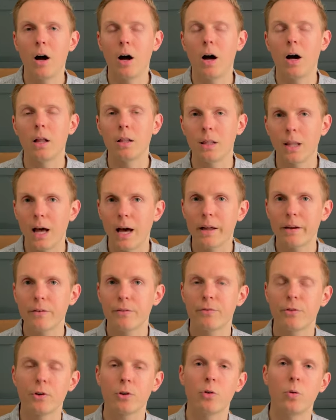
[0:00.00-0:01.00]
a lot
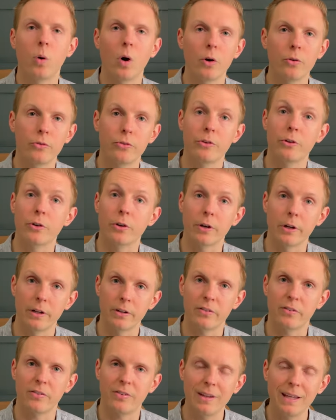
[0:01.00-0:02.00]
of the quotes you're gonna
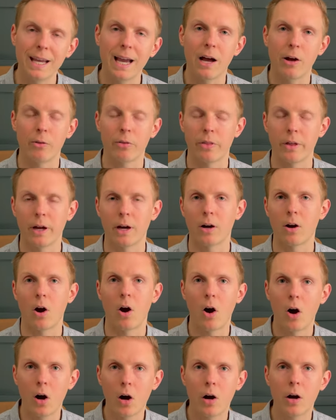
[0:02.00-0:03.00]
see out there
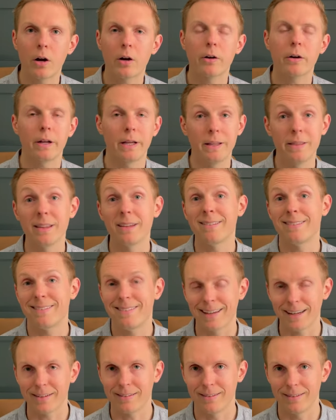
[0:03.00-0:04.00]
are in the
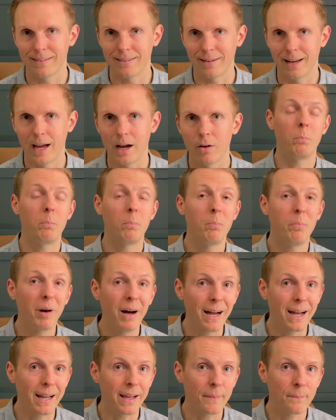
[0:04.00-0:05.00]
sixes now.
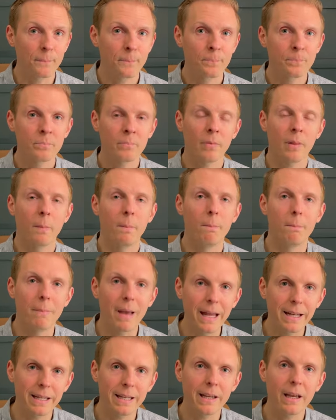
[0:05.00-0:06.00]
But
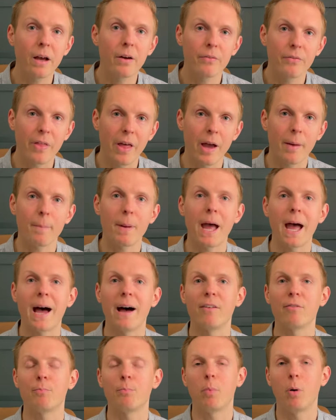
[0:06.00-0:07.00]
many of them
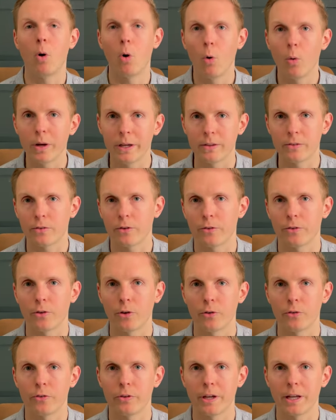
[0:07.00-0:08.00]
have points
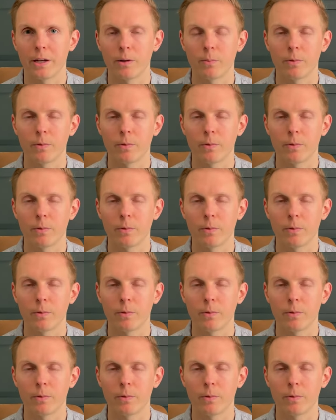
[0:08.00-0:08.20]
associated